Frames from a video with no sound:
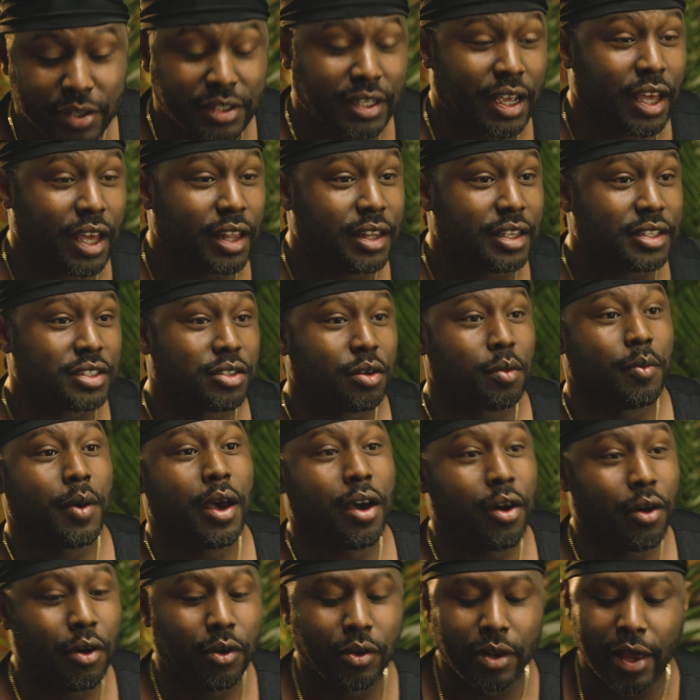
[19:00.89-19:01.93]
were saying this on my
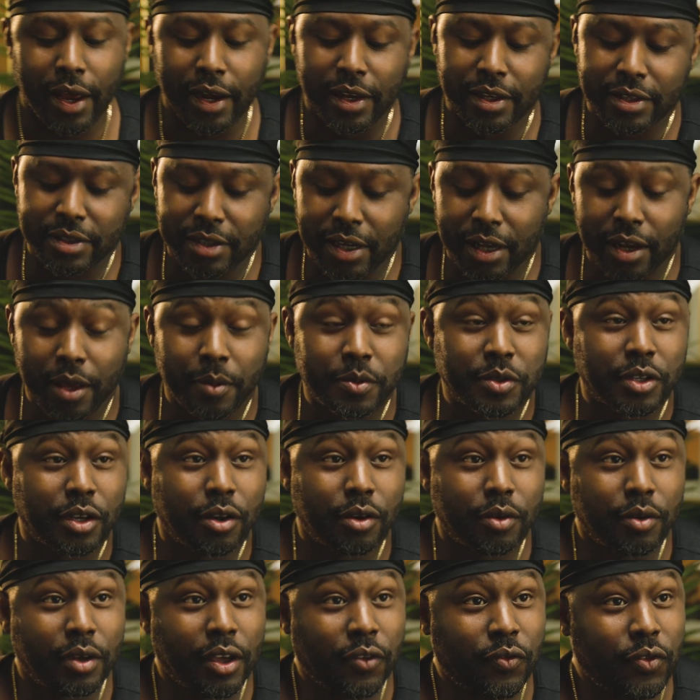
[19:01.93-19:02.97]
old lighting setup.
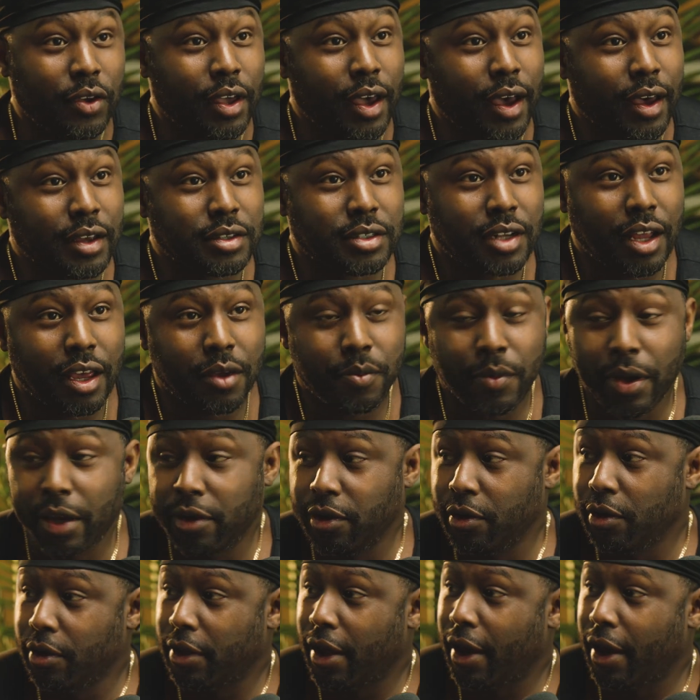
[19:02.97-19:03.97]
So if you guys like my new